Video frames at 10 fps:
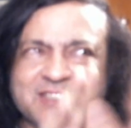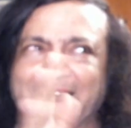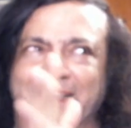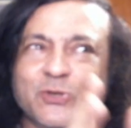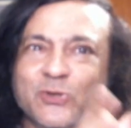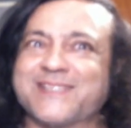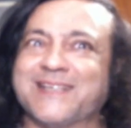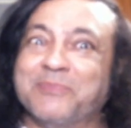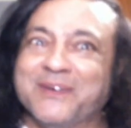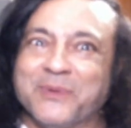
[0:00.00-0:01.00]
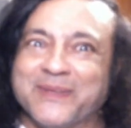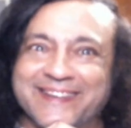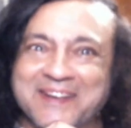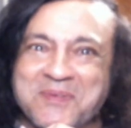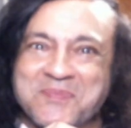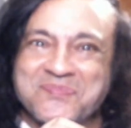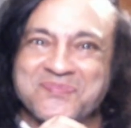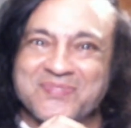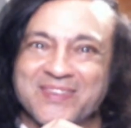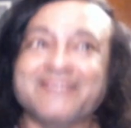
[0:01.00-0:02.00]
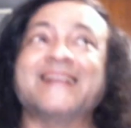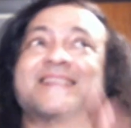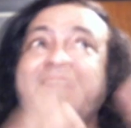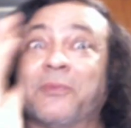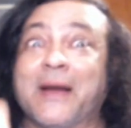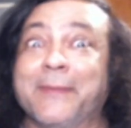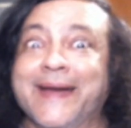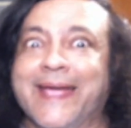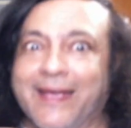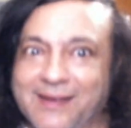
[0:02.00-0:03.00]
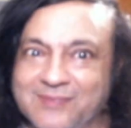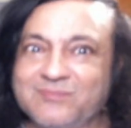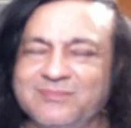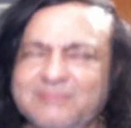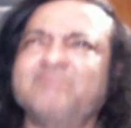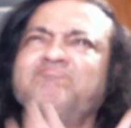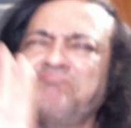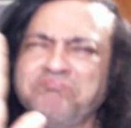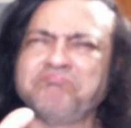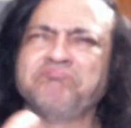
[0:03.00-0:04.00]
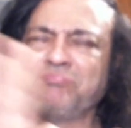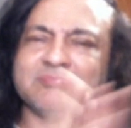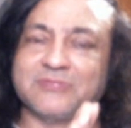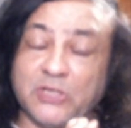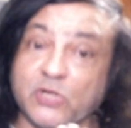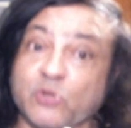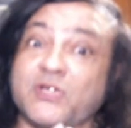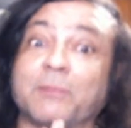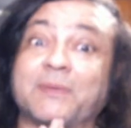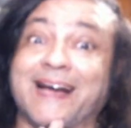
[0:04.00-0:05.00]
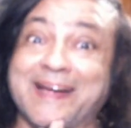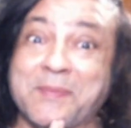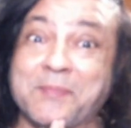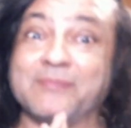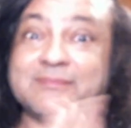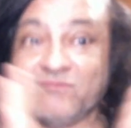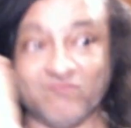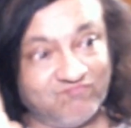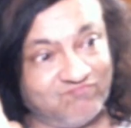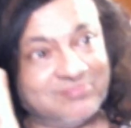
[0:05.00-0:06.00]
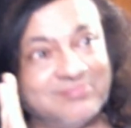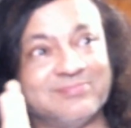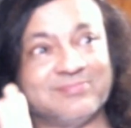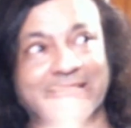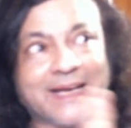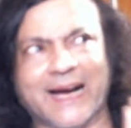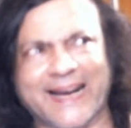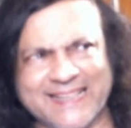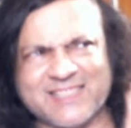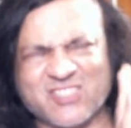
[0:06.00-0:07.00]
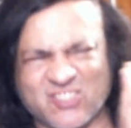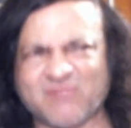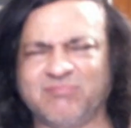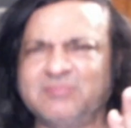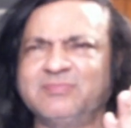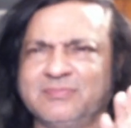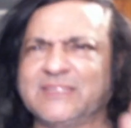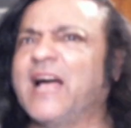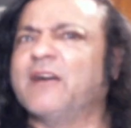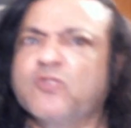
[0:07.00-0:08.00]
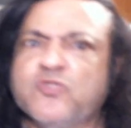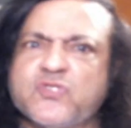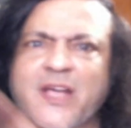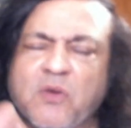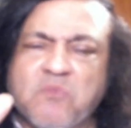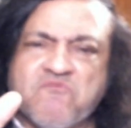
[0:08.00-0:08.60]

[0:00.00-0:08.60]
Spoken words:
Tried to do something with it. Hit some remedy. Took some time. The guys, I would say,